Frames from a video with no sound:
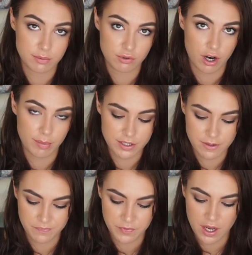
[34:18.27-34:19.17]

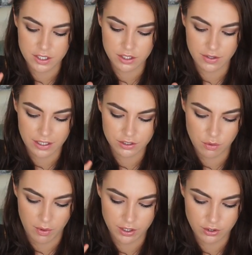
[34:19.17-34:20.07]
subscribers." So that's
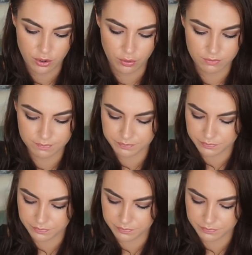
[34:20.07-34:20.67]
quite cool.